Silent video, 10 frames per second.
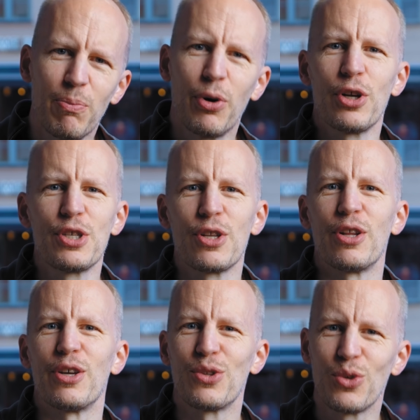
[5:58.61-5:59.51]

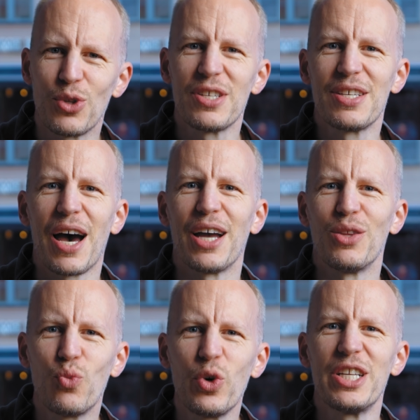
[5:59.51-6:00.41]
personally, to decide
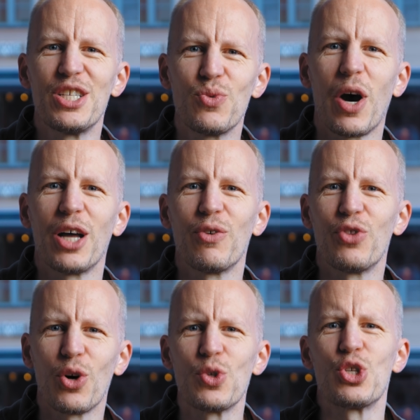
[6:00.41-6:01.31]
which one of
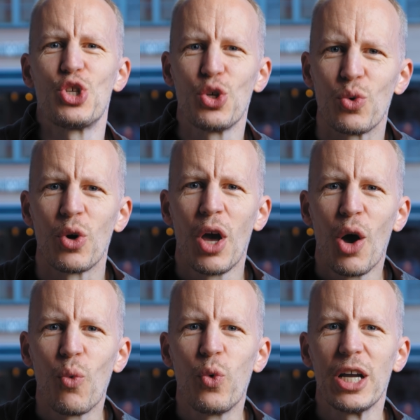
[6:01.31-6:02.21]
those two
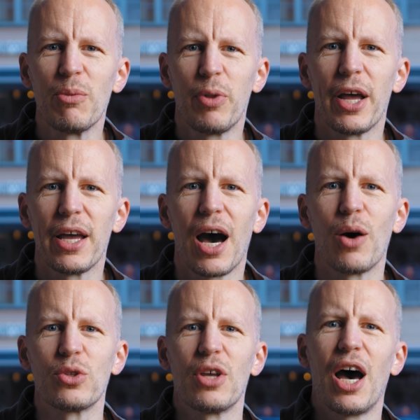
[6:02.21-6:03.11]
will play
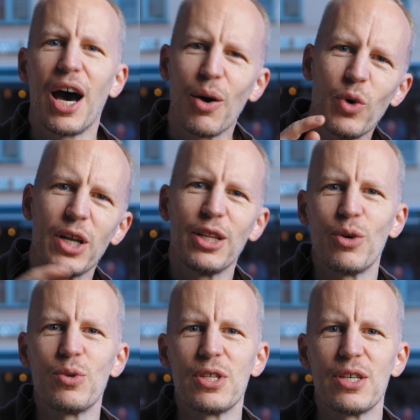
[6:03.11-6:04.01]
out, I will
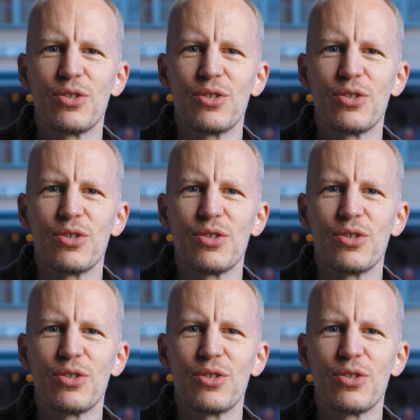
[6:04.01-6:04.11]
use this